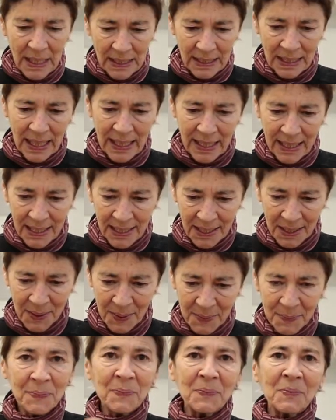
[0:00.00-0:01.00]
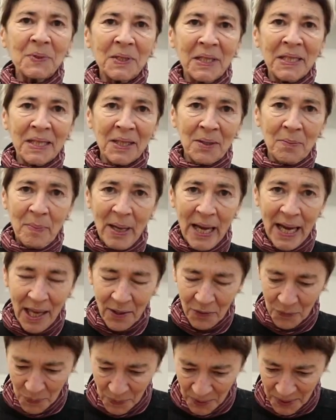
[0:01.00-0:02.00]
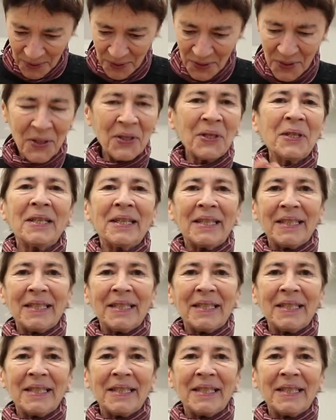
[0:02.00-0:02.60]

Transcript: like in the bath with the